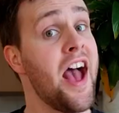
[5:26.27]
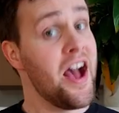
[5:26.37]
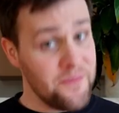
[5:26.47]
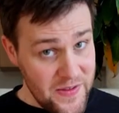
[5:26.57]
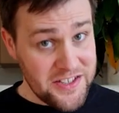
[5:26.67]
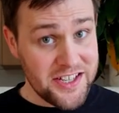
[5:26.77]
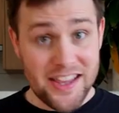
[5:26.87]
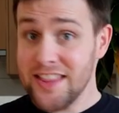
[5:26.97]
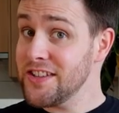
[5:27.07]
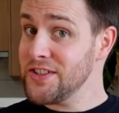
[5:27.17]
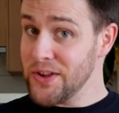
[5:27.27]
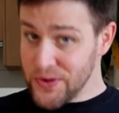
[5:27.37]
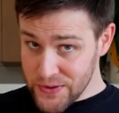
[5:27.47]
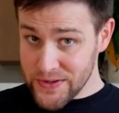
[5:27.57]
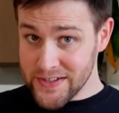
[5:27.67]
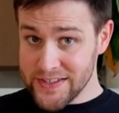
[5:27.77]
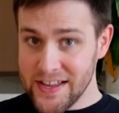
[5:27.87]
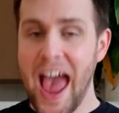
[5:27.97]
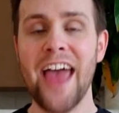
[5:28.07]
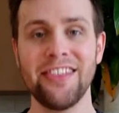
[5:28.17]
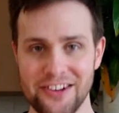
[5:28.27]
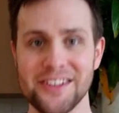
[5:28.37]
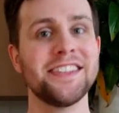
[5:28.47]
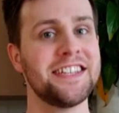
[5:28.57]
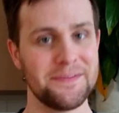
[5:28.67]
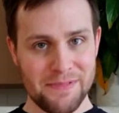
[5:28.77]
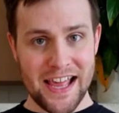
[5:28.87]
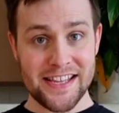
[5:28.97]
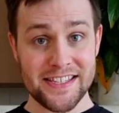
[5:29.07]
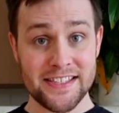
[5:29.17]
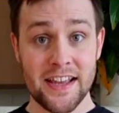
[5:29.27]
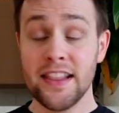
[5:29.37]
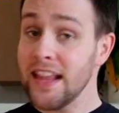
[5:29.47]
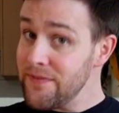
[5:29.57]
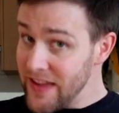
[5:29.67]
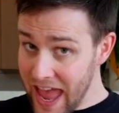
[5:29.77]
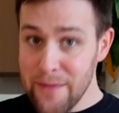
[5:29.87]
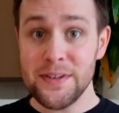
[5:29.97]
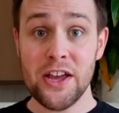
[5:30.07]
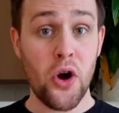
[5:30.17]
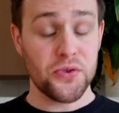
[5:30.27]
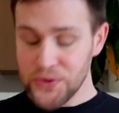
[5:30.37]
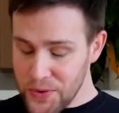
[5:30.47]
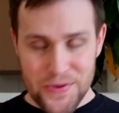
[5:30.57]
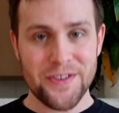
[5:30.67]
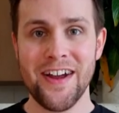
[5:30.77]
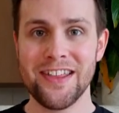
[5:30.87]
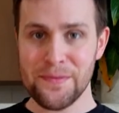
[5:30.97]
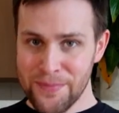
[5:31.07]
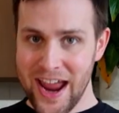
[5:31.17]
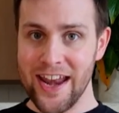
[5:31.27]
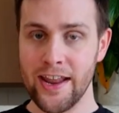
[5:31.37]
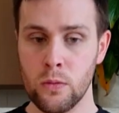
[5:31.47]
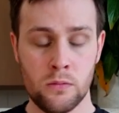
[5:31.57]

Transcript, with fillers: Eventually the dough cooks and locks into place, leaving empty holes all throughout the bread.